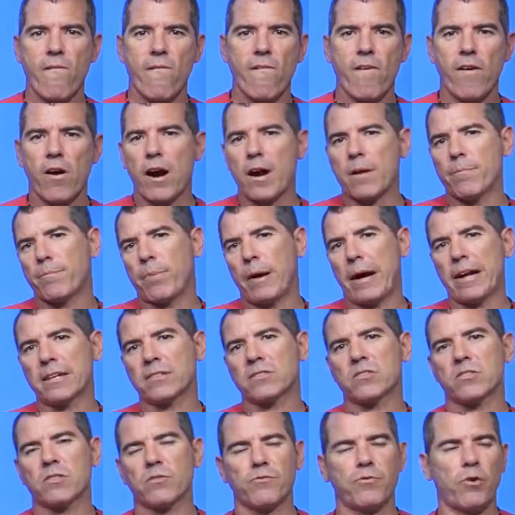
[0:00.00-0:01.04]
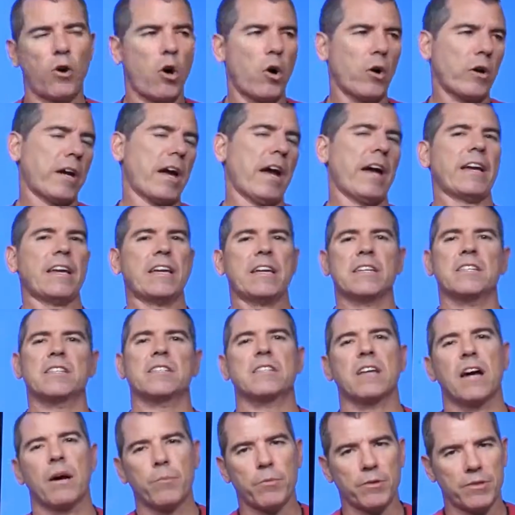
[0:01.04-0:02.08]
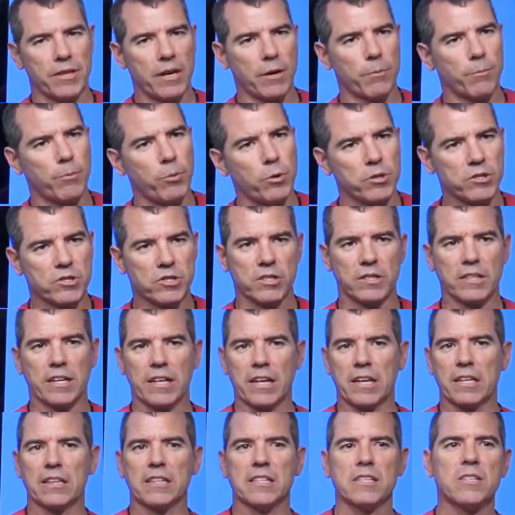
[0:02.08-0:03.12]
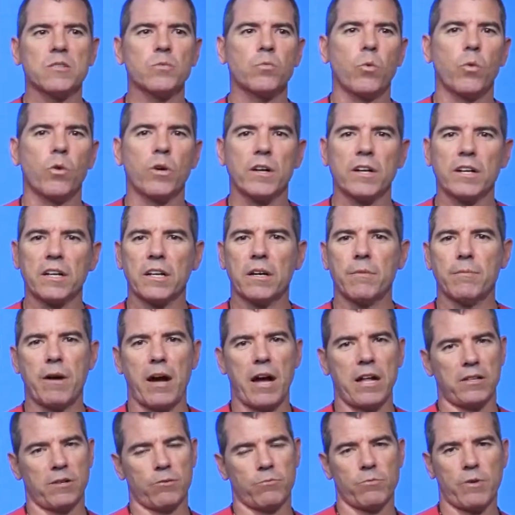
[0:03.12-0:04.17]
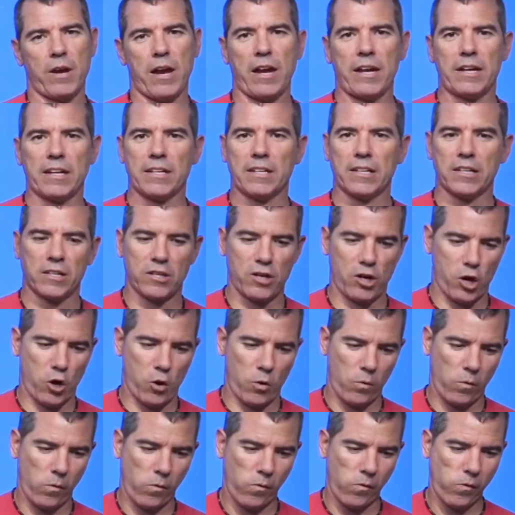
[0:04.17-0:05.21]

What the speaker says: All right, Biden's the fall guy, he's done, but they're pushing. They got Liz Warren and Kamala ready to go.